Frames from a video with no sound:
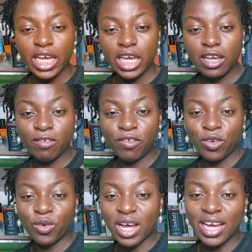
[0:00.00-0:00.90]
If
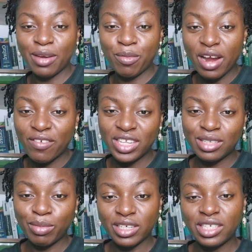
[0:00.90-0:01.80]
you are a
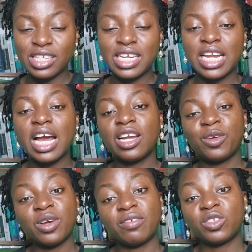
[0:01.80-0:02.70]
private person and
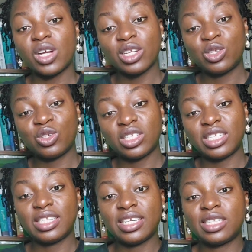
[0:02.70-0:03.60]
you have tried to use the
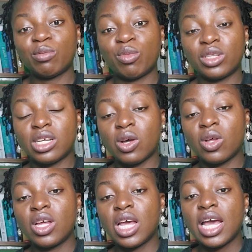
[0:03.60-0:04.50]
CAC
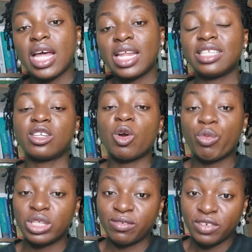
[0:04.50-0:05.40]
portal, that's the
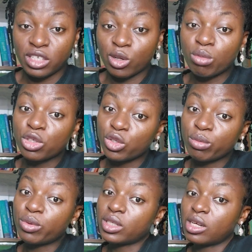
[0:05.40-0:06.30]
Corporate Affairs
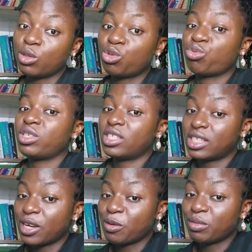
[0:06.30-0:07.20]
Commission portal, to
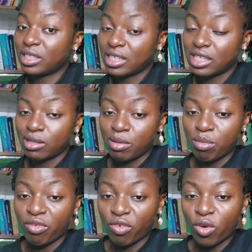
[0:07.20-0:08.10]
register your business name
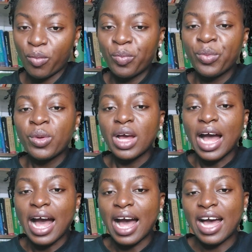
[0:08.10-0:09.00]
before,
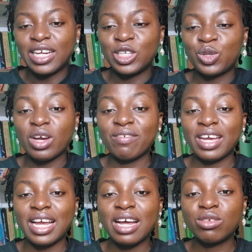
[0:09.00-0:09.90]
and you have
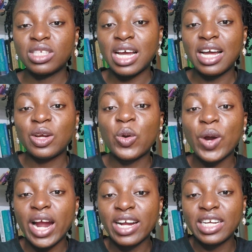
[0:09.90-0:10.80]
encountered
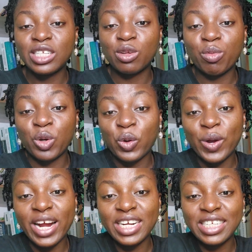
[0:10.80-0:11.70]
queries upon
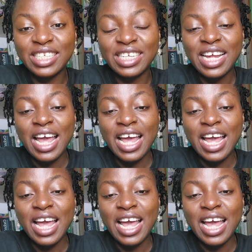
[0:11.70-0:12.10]
queries